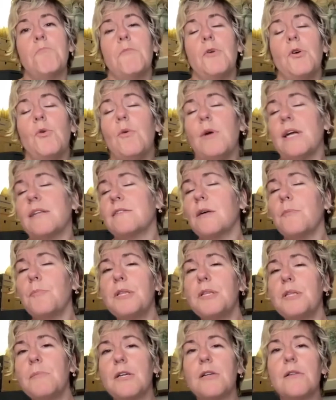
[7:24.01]
Who gets up
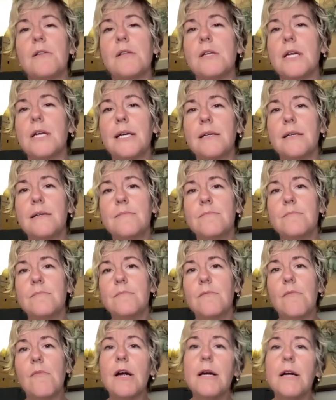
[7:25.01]
in the middle of the night,
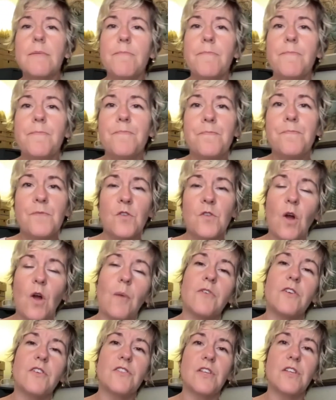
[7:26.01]
right?
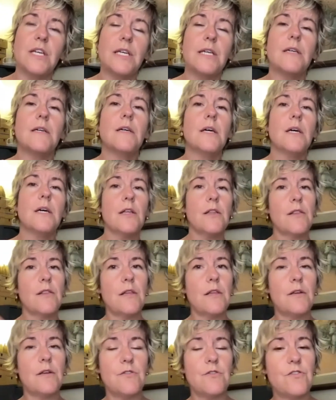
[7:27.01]
Obviously,
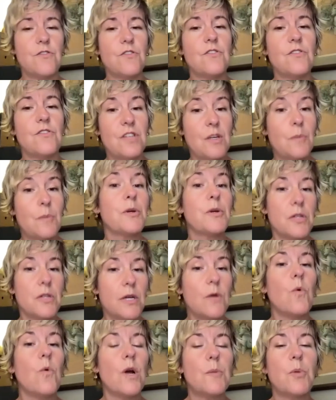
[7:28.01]
there's
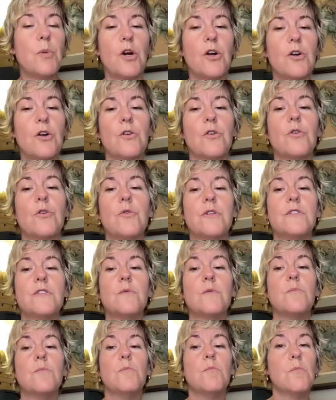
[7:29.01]
typically one partner who
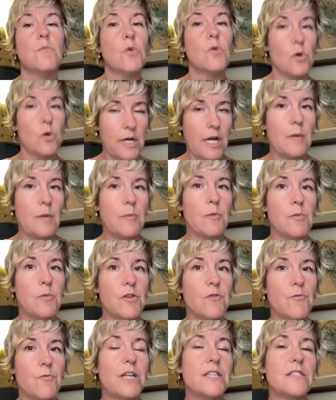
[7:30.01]
is more
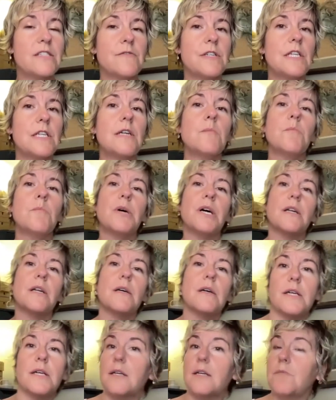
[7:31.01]
capable of breastfeeding, but
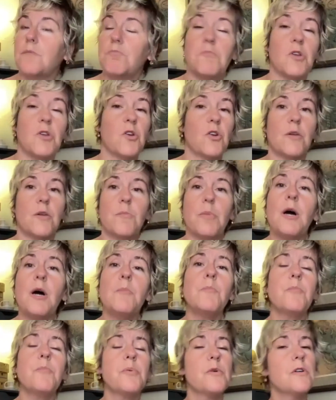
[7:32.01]
you can
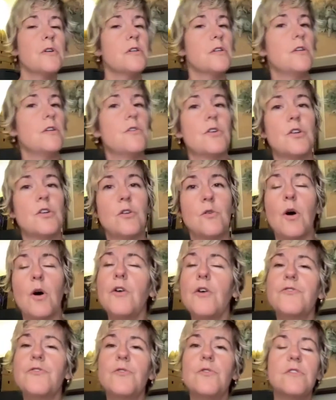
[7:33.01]
pump, you can do
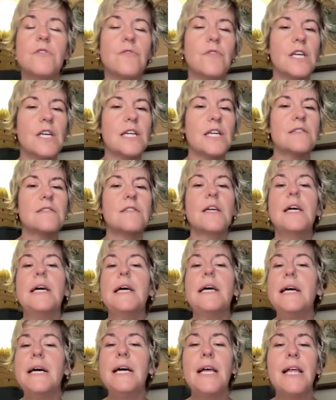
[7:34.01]
all sorts of things.
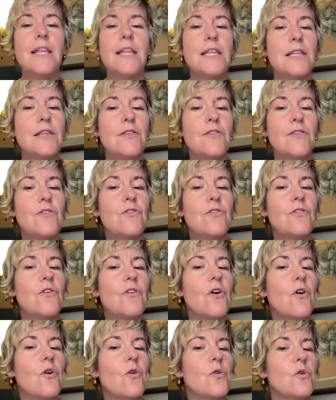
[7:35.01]

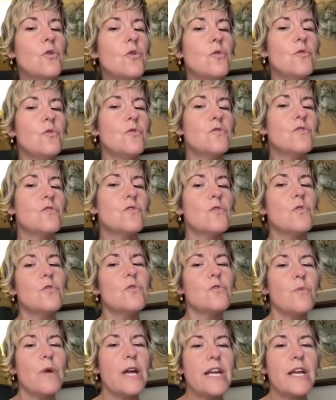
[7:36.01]
So who's
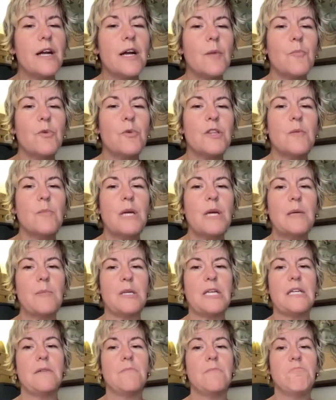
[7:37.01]
waking up with the
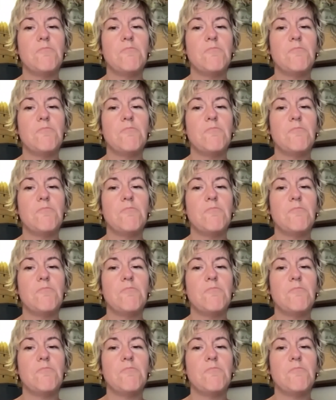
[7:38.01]
baby?